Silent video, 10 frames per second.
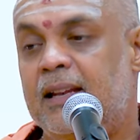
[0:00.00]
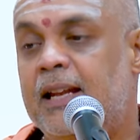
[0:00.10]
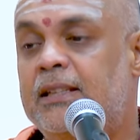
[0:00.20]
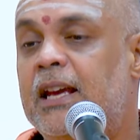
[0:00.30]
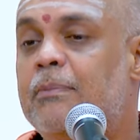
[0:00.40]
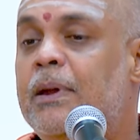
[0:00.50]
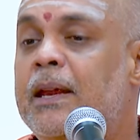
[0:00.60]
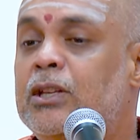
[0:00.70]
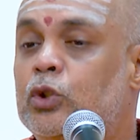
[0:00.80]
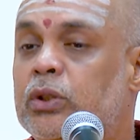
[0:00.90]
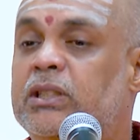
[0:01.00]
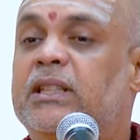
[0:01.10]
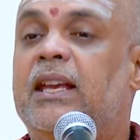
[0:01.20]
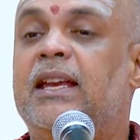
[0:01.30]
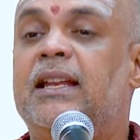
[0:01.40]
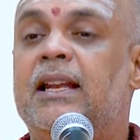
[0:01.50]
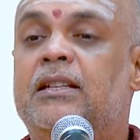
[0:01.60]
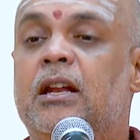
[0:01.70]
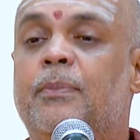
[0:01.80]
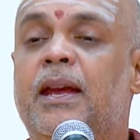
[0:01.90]
Let there be swasti, let
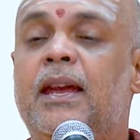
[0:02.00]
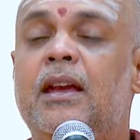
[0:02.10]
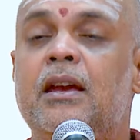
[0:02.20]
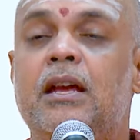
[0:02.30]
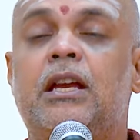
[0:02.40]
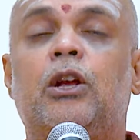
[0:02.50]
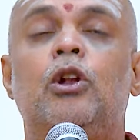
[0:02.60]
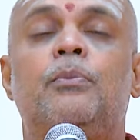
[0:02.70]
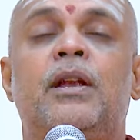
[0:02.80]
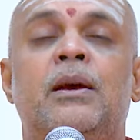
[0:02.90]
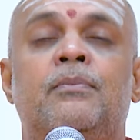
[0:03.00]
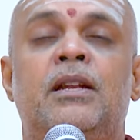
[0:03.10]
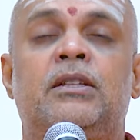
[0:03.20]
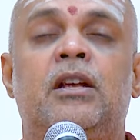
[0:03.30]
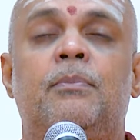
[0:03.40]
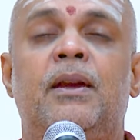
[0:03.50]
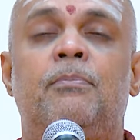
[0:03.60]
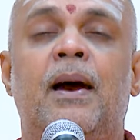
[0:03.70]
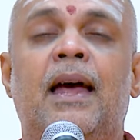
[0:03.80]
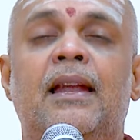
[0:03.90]
there be equilibrium, let there be
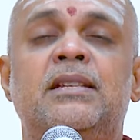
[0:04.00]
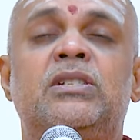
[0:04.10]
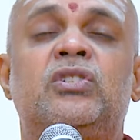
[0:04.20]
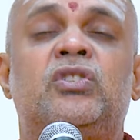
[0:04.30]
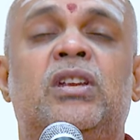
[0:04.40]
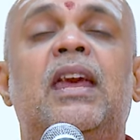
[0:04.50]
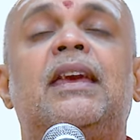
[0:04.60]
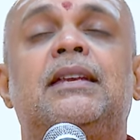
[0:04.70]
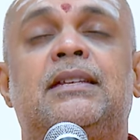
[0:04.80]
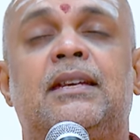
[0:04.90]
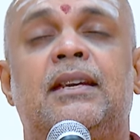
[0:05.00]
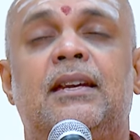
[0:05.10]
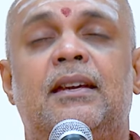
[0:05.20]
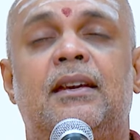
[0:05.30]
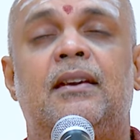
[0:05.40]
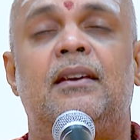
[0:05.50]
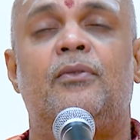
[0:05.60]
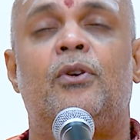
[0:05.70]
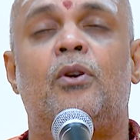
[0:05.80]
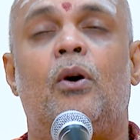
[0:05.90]
balanced state
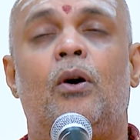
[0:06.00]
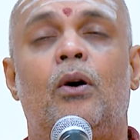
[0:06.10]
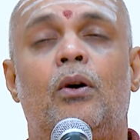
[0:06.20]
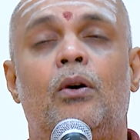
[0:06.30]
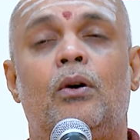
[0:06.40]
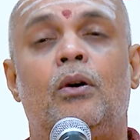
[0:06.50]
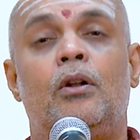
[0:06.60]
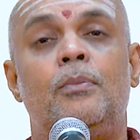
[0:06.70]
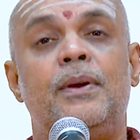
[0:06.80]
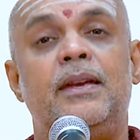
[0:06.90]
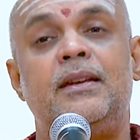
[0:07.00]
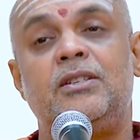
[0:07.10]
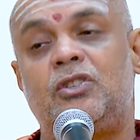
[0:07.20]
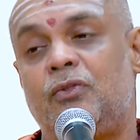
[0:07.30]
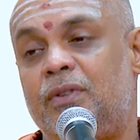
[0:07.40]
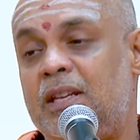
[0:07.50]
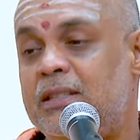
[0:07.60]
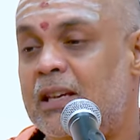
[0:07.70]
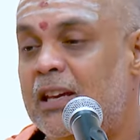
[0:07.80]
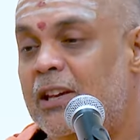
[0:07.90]
for all beings of
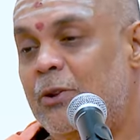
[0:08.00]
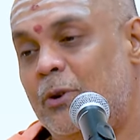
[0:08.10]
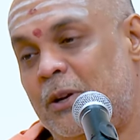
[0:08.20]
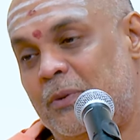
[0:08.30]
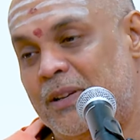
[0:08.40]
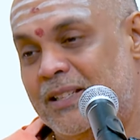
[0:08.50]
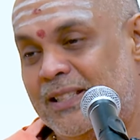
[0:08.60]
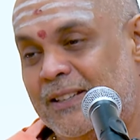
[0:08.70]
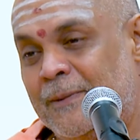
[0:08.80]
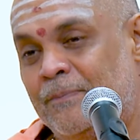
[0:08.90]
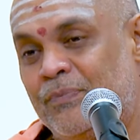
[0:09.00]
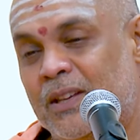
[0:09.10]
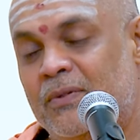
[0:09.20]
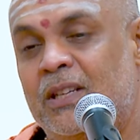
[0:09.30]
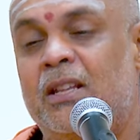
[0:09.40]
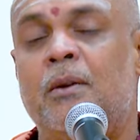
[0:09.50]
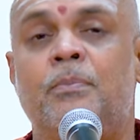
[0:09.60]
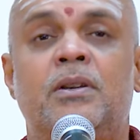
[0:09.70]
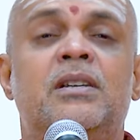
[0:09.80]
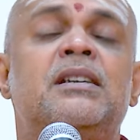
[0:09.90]
this universe. Whether they are
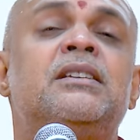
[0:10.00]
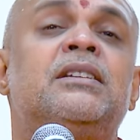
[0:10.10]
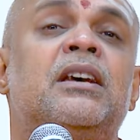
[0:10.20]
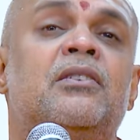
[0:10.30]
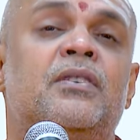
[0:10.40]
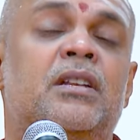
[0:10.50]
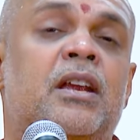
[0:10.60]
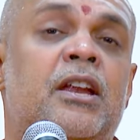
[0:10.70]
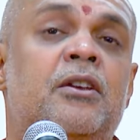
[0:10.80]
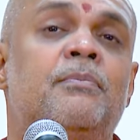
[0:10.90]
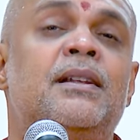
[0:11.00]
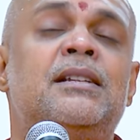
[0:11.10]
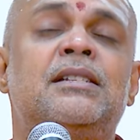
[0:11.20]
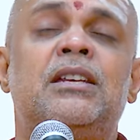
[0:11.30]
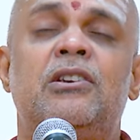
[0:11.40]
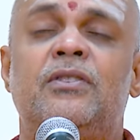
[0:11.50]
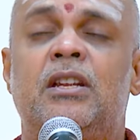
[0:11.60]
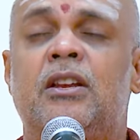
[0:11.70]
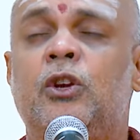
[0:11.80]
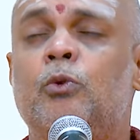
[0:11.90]
birds, whether they are animals, whether
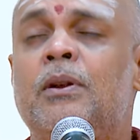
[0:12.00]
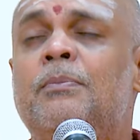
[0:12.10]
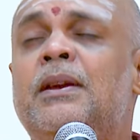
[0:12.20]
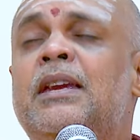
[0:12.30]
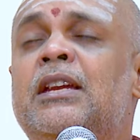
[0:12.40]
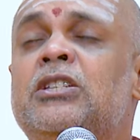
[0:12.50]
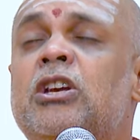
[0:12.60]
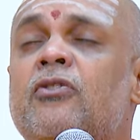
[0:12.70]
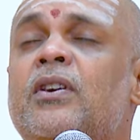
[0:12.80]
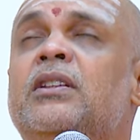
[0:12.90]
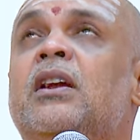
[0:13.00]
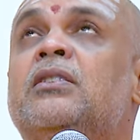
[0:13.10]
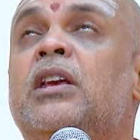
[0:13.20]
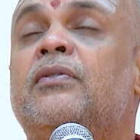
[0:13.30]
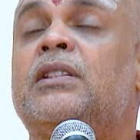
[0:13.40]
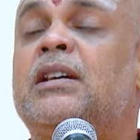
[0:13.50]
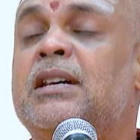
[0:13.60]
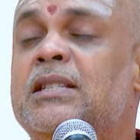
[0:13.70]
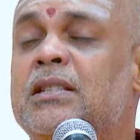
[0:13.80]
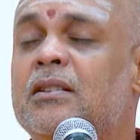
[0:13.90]
they are human beings, whether they are
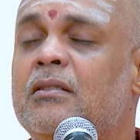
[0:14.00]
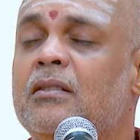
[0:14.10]
devatas,